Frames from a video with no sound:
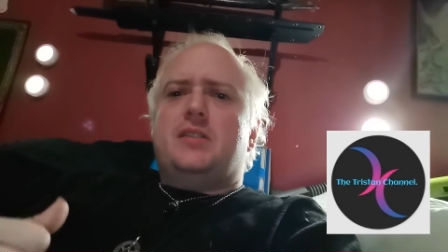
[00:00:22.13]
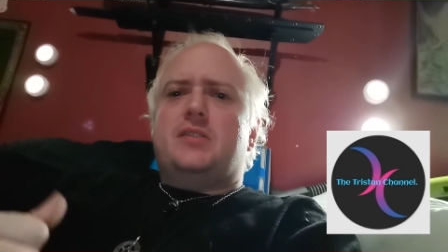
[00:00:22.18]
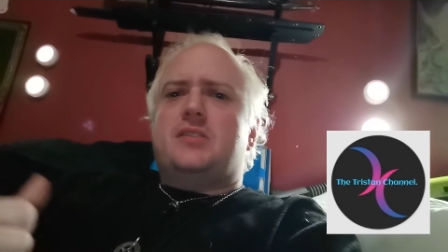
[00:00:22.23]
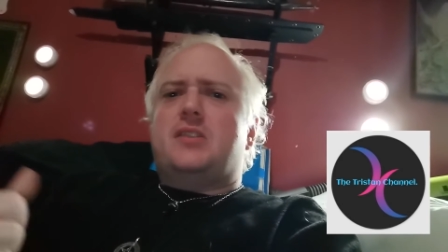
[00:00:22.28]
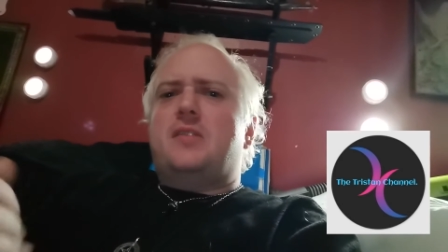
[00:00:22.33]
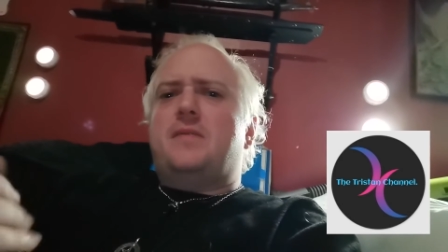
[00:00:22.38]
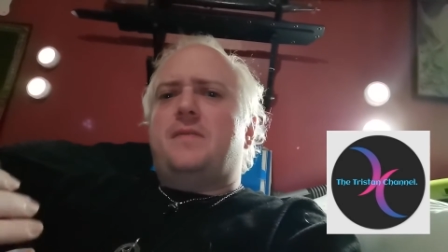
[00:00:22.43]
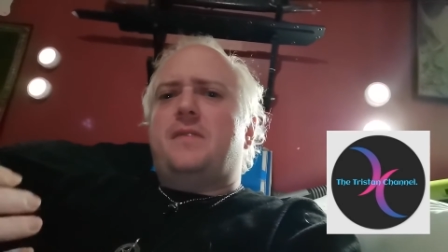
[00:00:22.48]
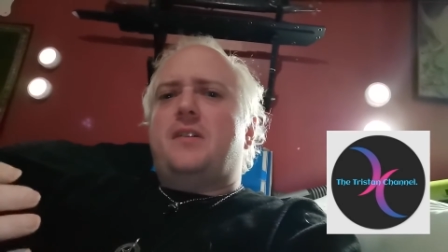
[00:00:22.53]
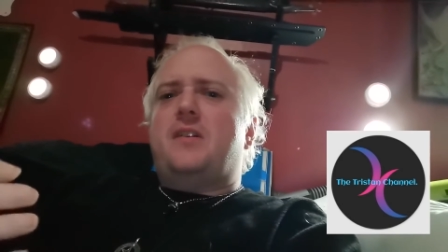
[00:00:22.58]

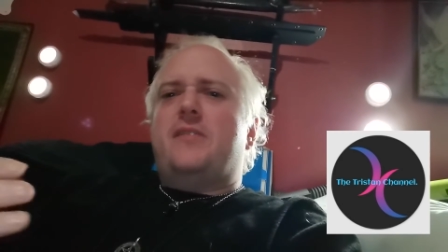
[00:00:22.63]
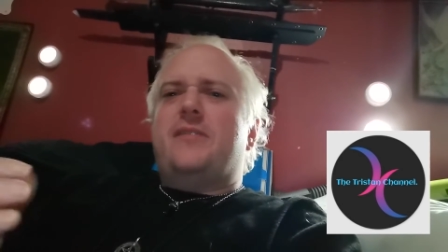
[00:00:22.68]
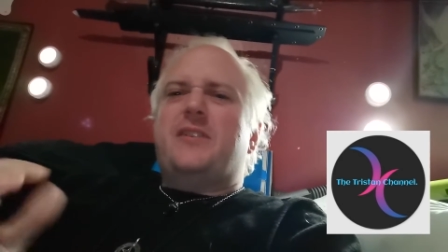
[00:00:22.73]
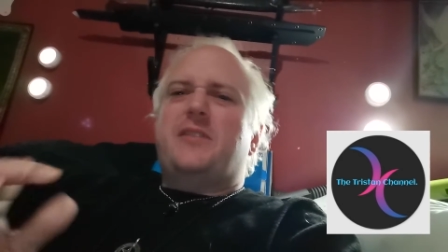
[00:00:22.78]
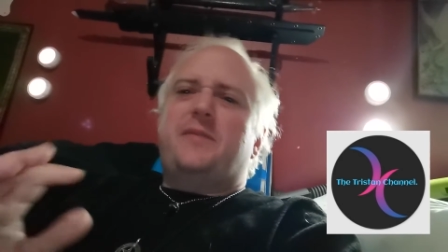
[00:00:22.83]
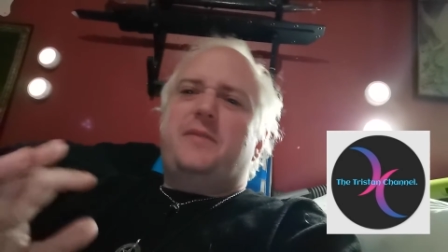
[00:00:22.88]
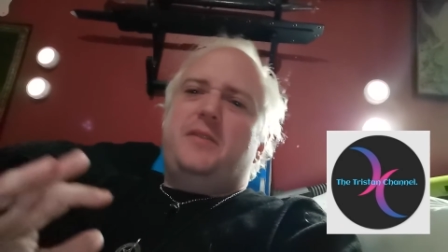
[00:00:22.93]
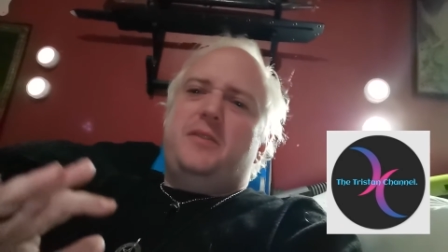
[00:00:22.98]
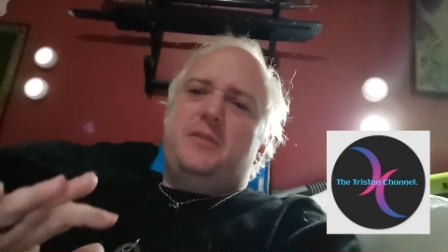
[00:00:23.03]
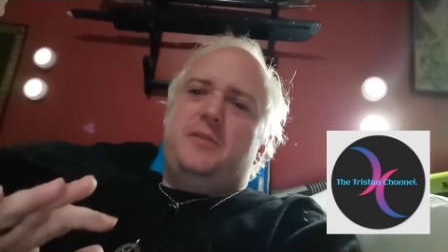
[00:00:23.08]
So far, I've
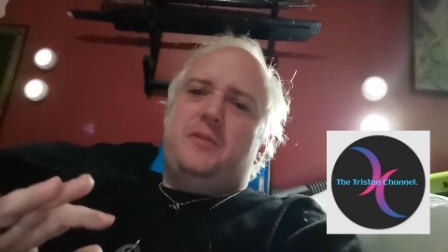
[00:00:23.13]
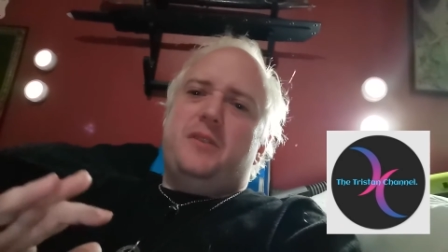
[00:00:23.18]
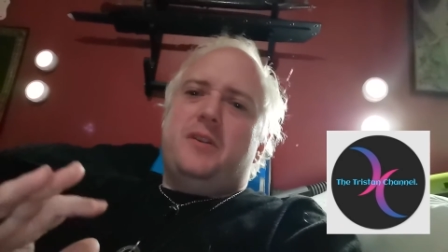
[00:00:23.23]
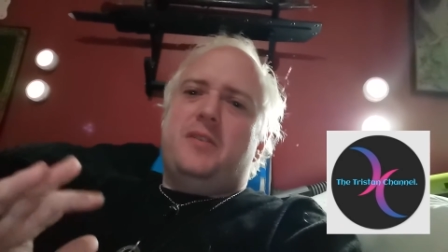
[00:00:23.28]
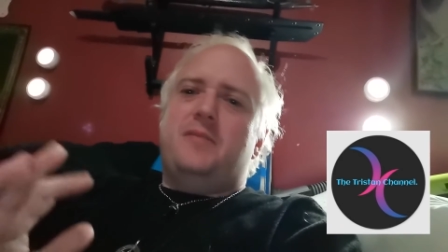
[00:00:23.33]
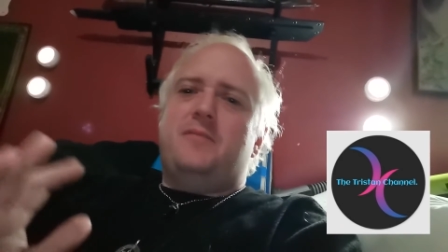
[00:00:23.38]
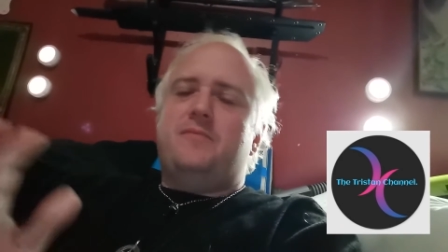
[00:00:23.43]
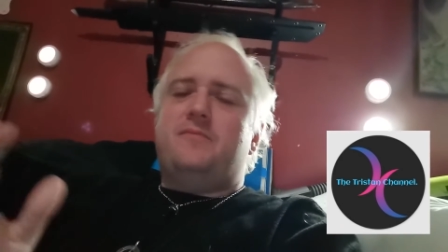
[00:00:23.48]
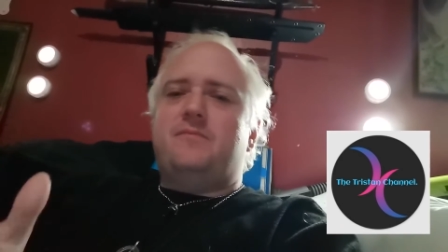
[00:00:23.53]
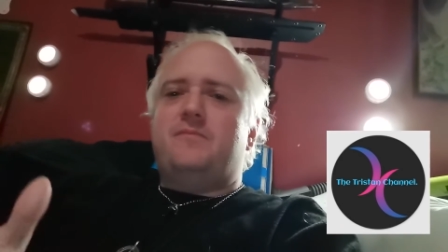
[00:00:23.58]
had a few
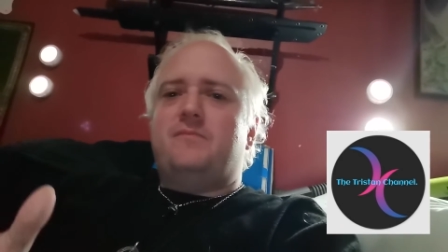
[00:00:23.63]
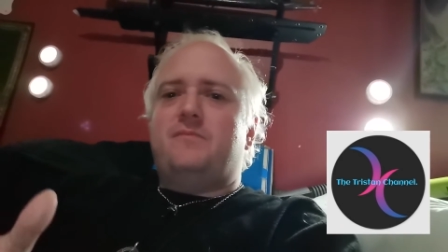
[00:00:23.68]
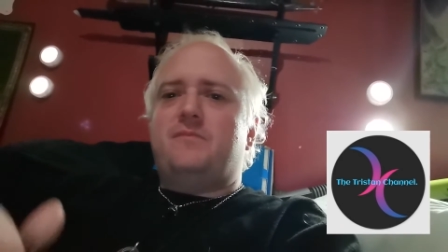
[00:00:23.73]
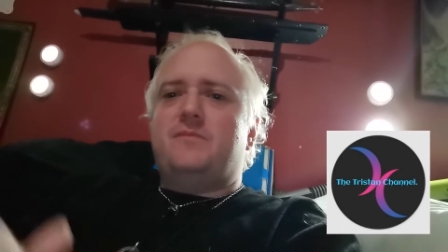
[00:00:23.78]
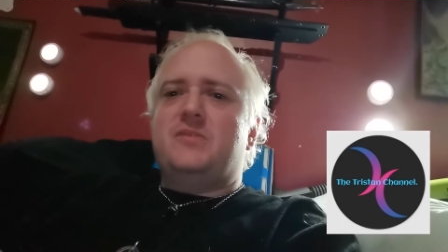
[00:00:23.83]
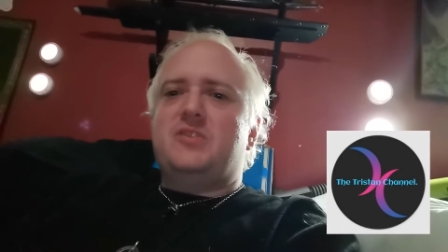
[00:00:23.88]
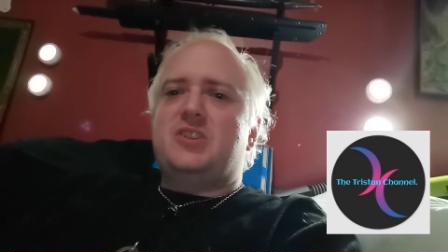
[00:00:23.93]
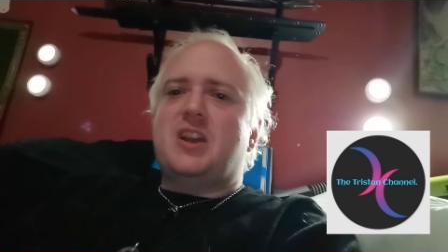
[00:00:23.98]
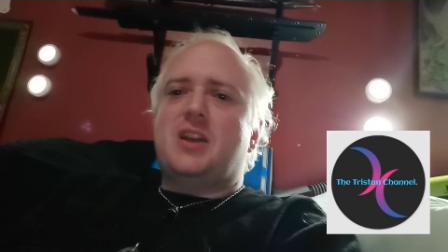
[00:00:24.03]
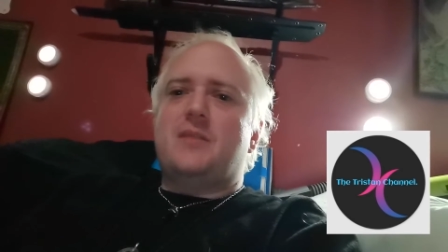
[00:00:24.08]

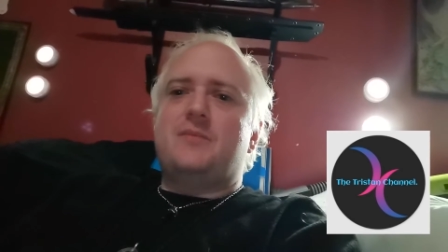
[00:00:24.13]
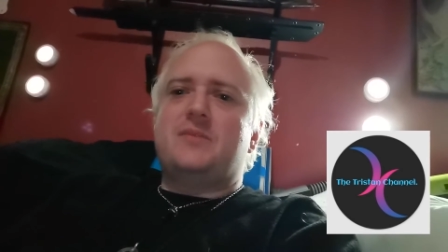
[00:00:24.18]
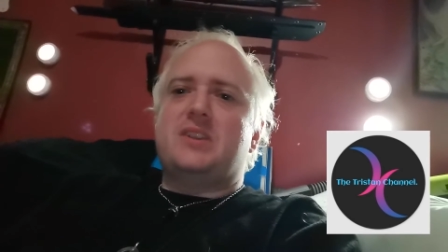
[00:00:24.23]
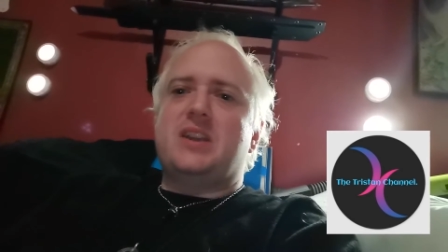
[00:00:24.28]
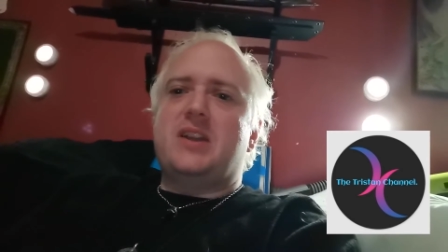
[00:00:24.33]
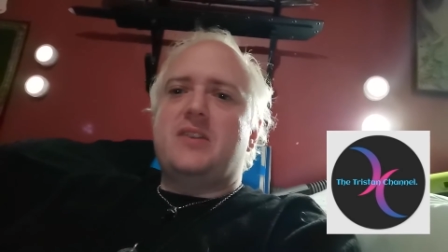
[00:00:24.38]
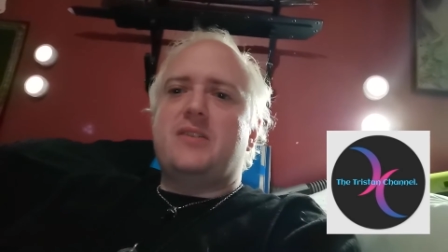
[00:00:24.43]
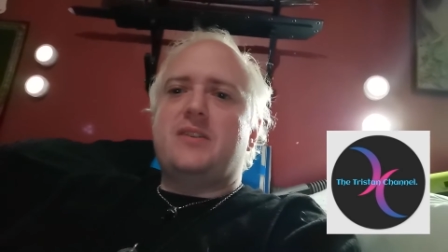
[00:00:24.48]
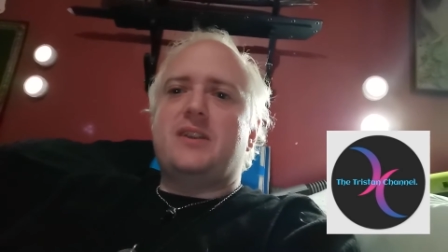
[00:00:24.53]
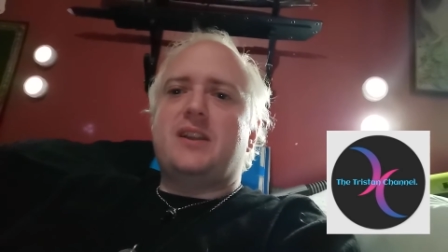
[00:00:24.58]

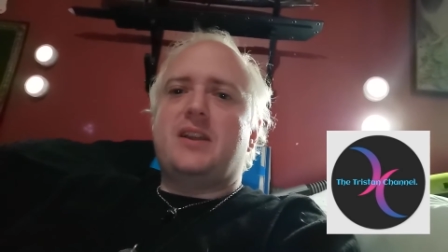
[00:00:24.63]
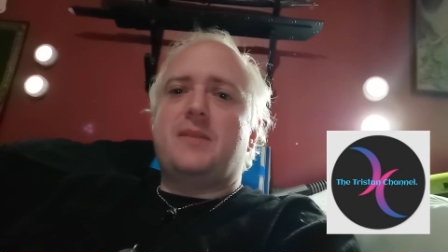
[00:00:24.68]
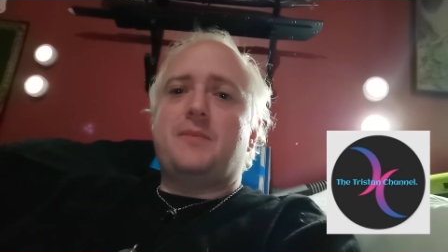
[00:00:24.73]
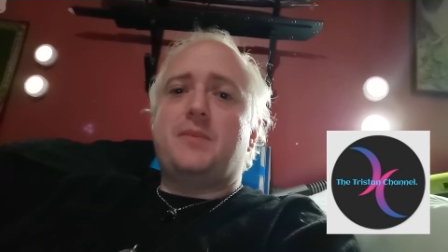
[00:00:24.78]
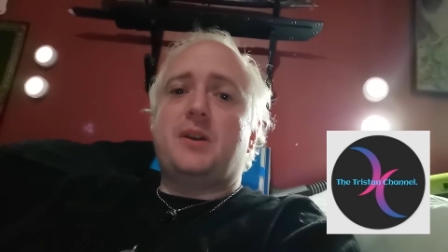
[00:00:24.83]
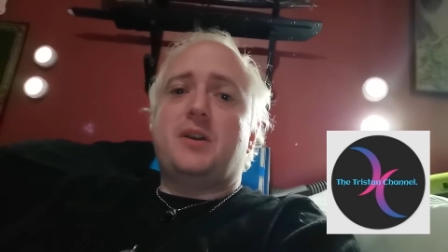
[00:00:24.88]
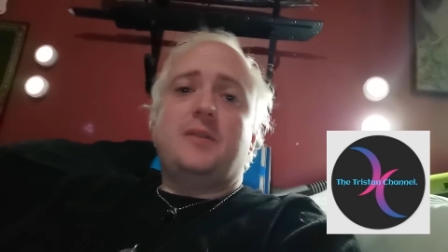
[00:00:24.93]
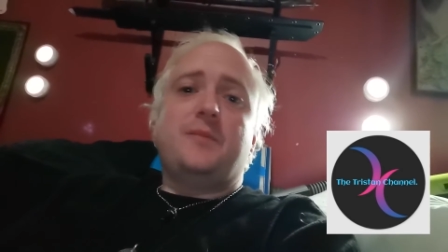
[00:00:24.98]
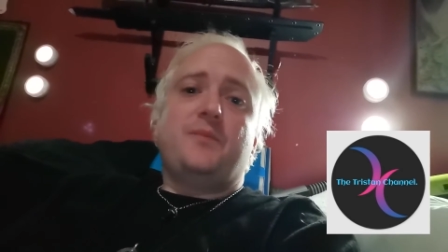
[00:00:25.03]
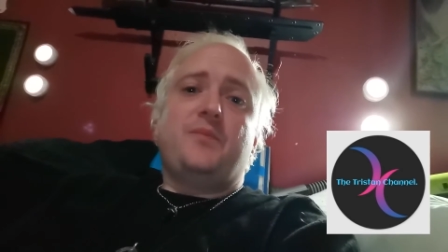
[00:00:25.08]
gems here and there,
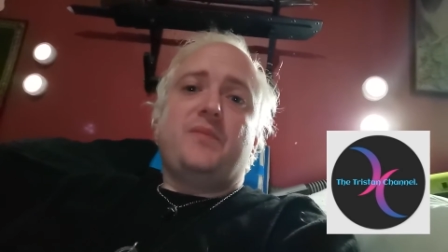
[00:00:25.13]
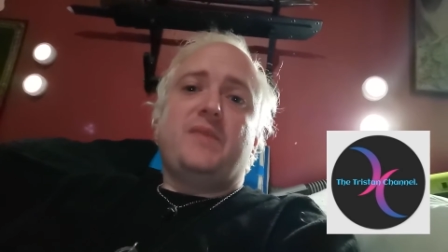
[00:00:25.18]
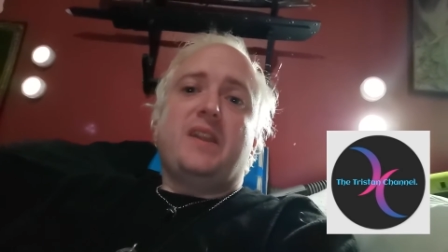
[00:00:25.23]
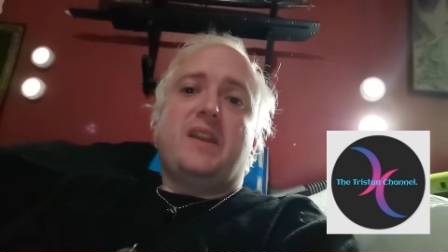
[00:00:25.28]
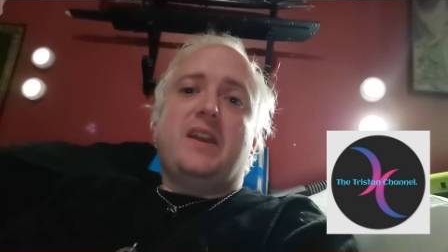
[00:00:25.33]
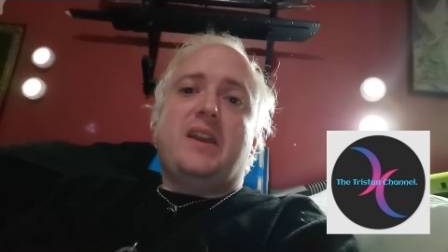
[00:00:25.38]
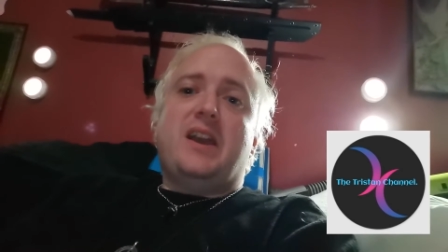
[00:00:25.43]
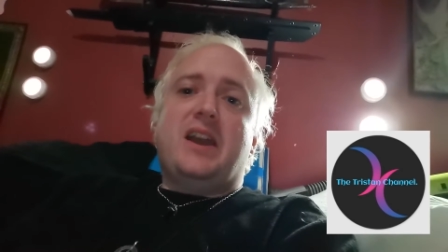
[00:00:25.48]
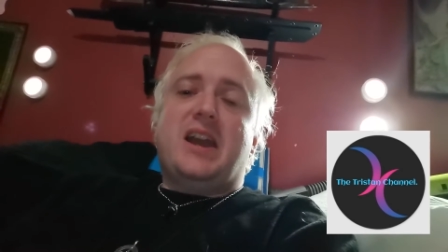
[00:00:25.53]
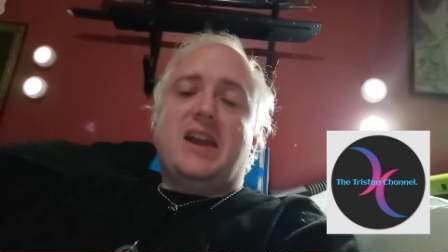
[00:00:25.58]
but
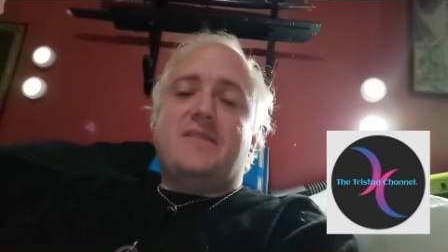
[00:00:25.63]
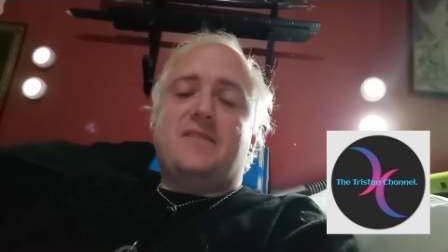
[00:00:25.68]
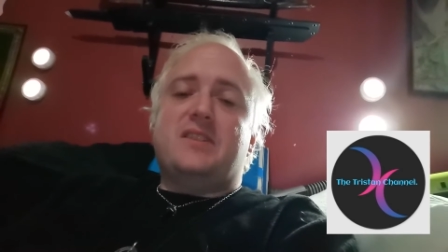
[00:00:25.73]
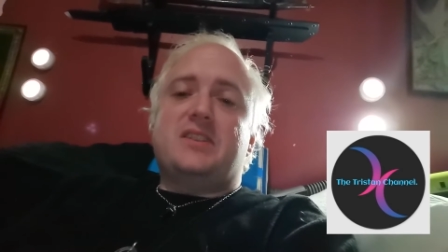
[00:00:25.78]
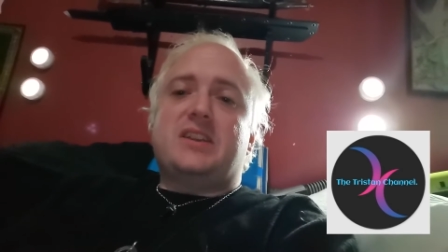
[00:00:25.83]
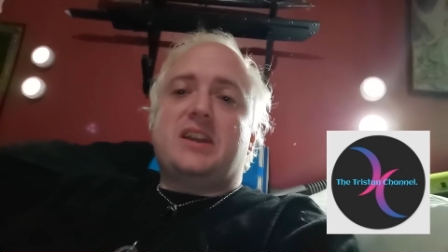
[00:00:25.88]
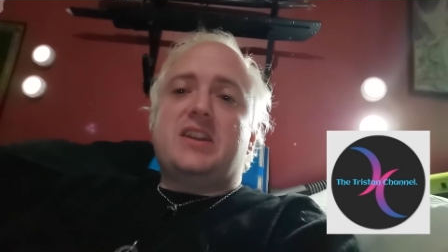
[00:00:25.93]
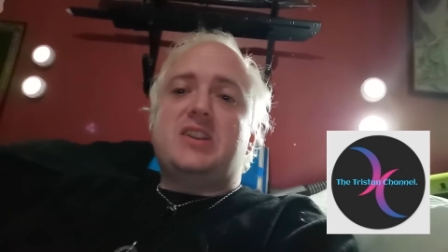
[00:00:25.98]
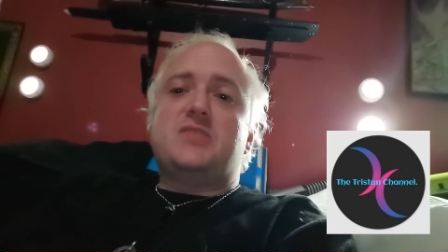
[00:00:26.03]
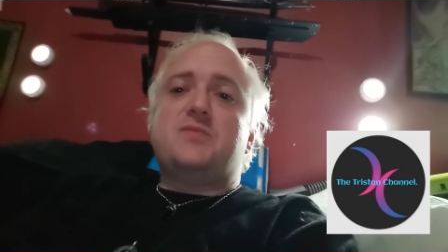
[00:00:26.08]

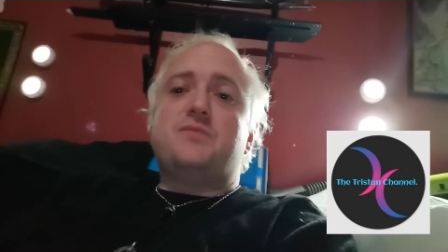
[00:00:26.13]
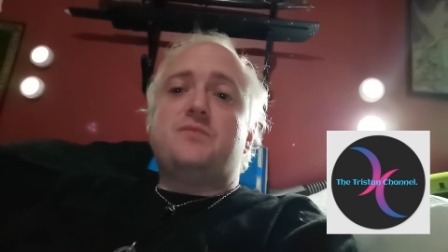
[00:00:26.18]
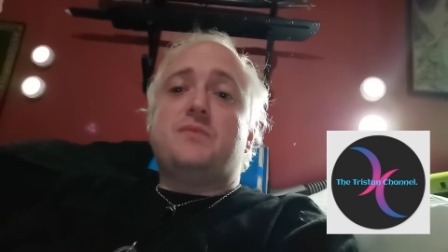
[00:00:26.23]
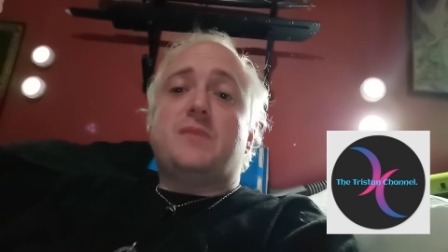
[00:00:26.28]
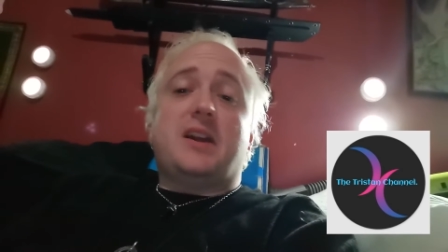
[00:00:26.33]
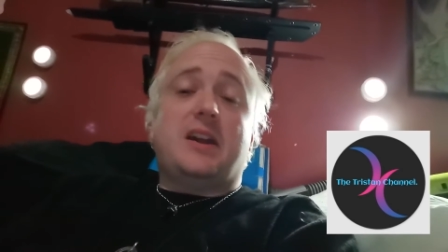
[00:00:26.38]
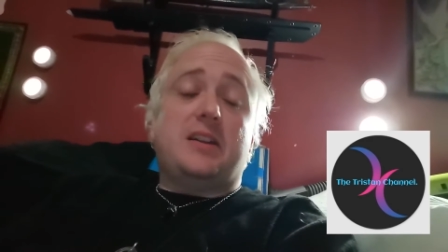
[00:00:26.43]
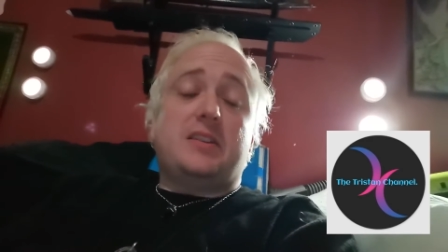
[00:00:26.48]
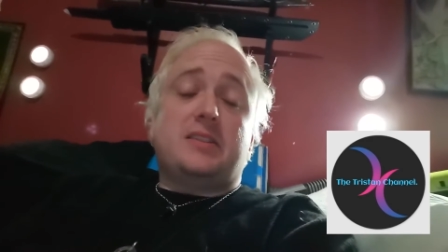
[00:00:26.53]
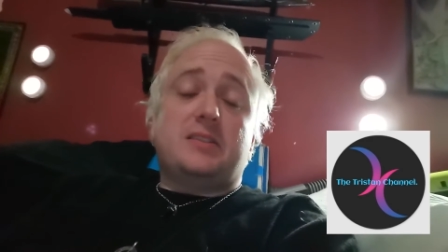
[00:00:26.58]
haven't attained